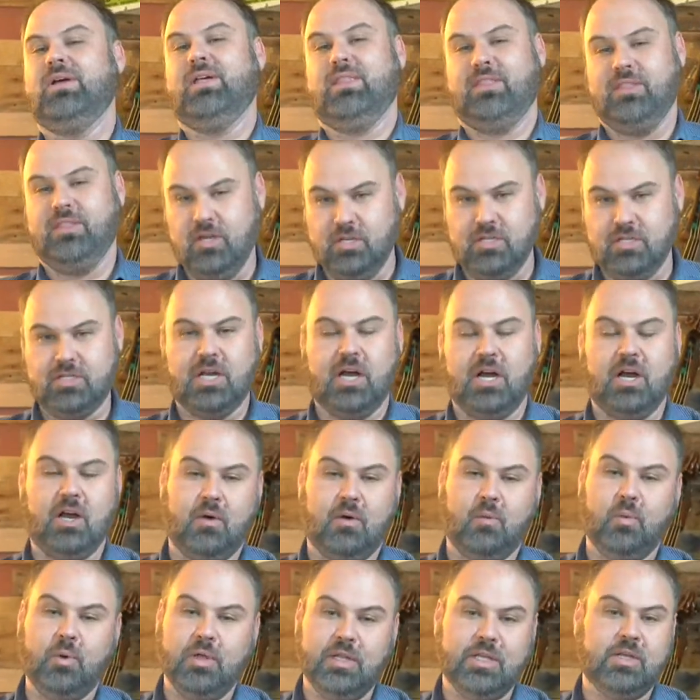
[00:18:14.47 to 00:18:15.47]
Those are
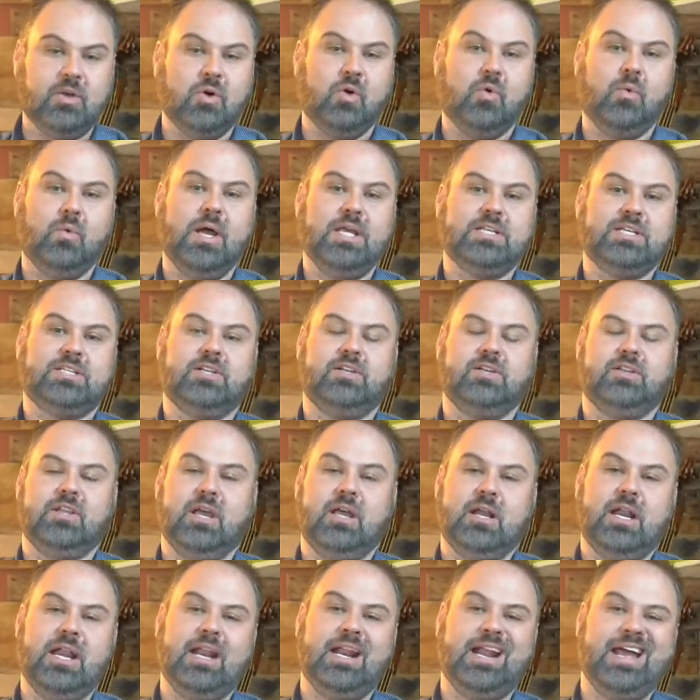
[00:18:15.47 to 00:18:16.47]
really cool ways to do
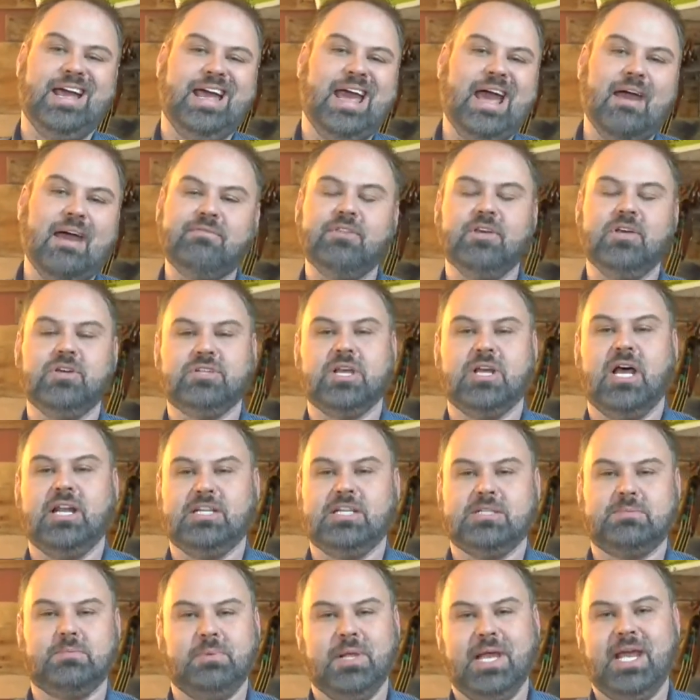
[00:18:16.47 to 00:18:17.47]
that, and I have those on
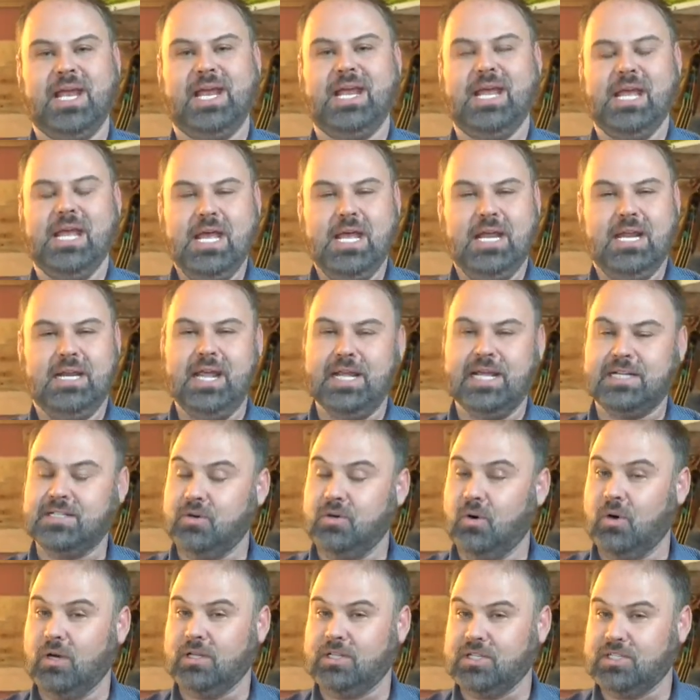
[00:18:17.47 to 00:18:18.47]
display next
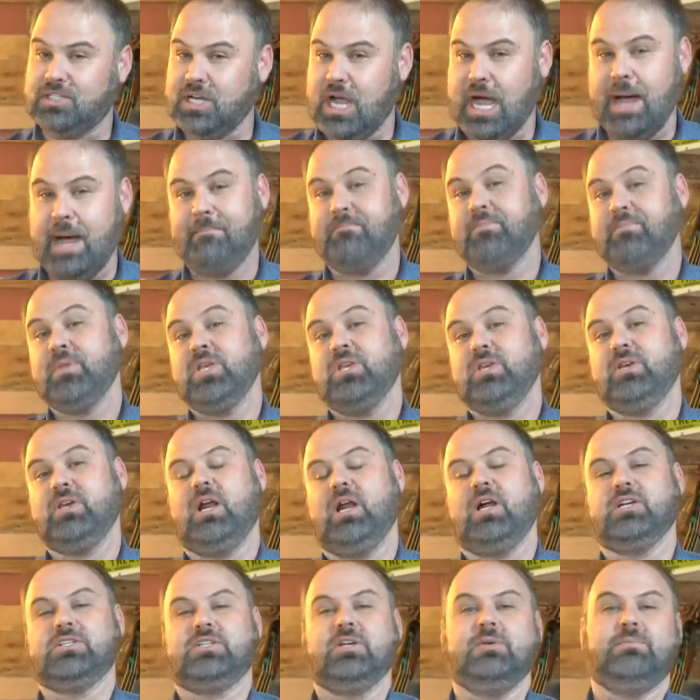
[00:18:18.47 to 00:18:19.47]
door at the shop. You can
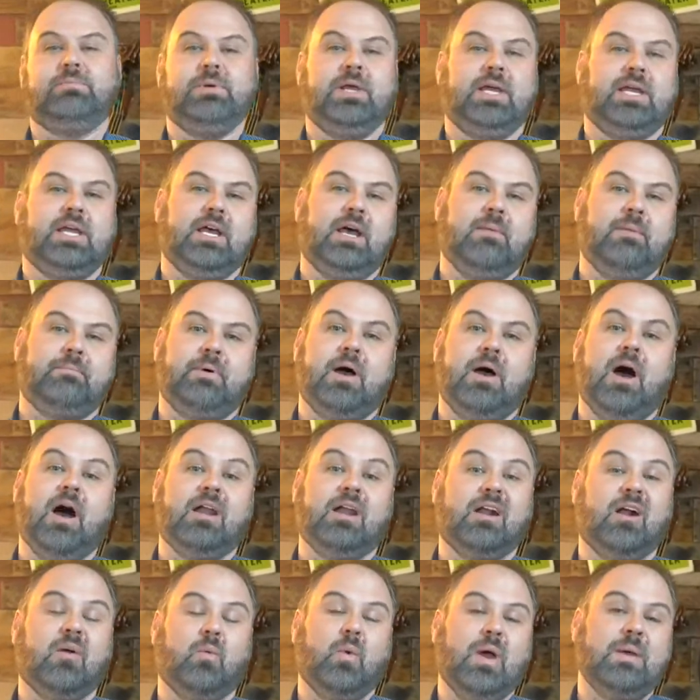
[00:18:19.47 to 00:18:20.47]
also pick up on
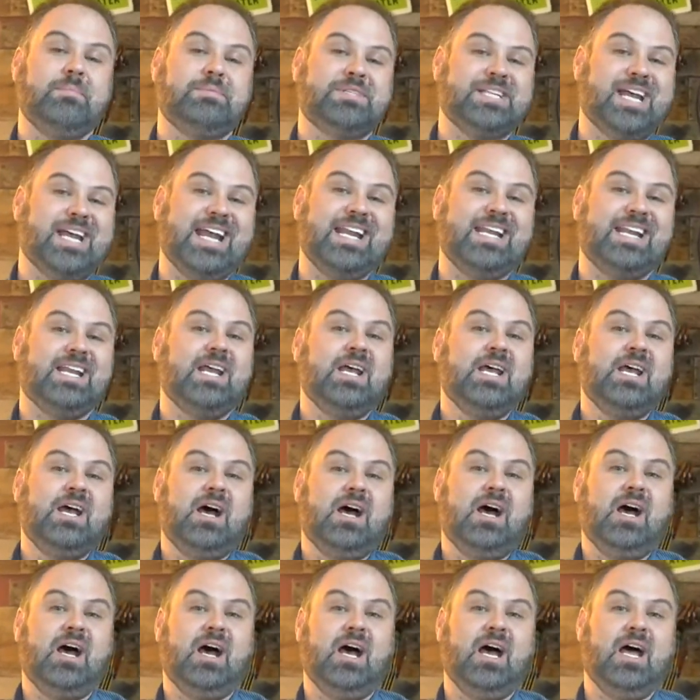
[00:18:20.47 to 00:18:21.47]
our website
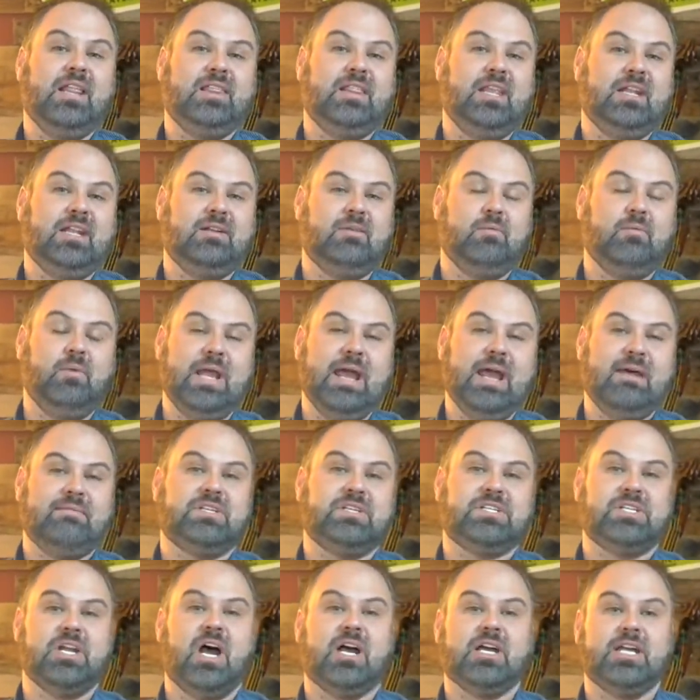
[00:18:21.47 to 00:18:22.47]
that we have the
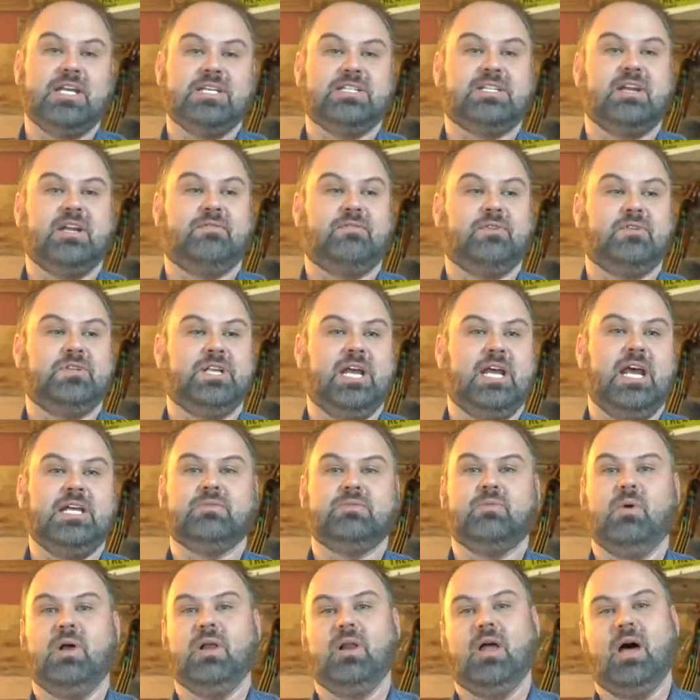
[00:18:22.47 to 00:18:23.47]
stocking stuffers as
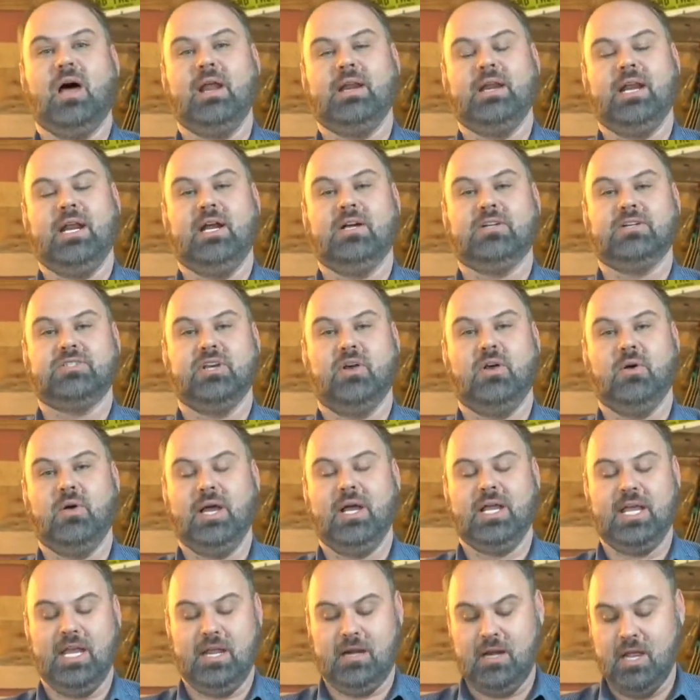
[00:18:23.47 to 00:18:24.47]
well on there. So
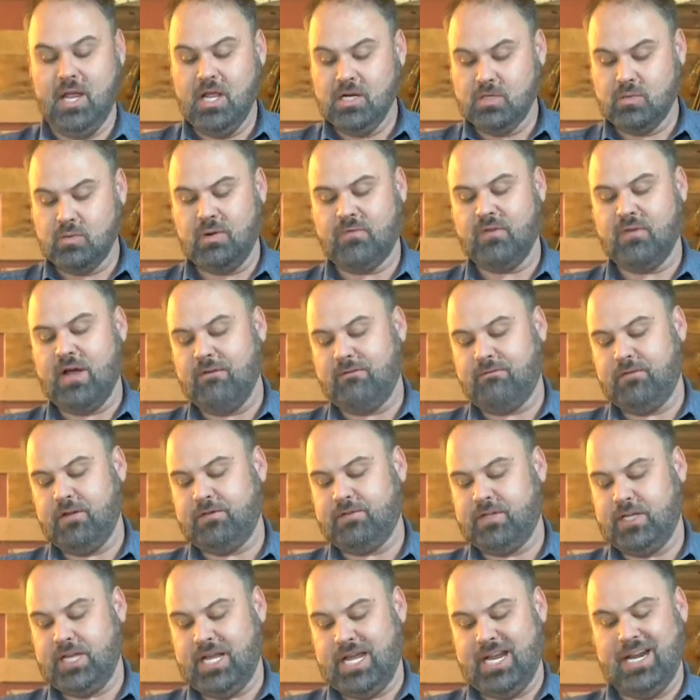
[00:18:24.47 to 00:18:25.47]
again, $25,
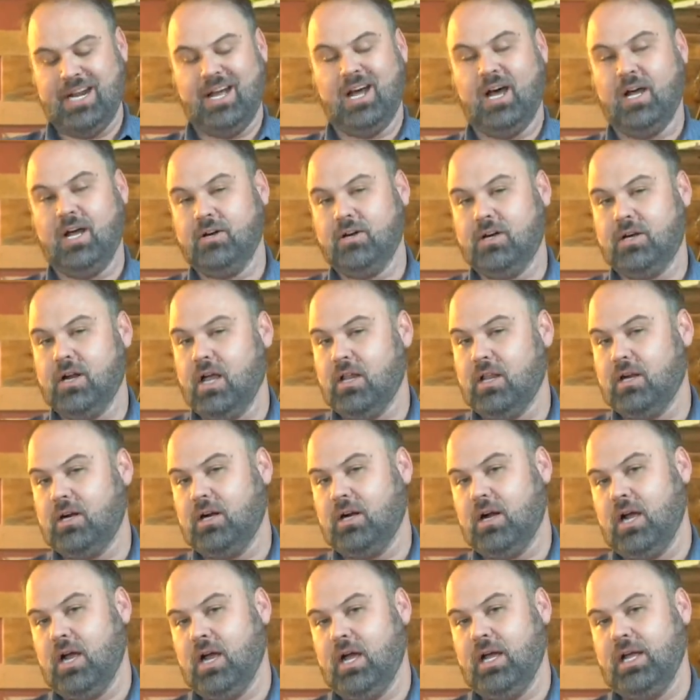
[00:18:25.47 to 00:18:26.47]
$50, and
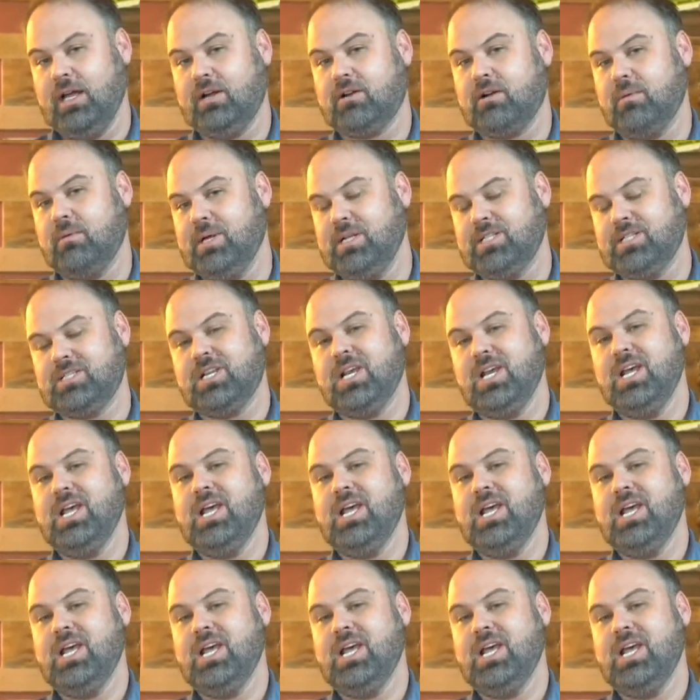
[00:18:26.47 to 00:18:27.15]
$100 increments.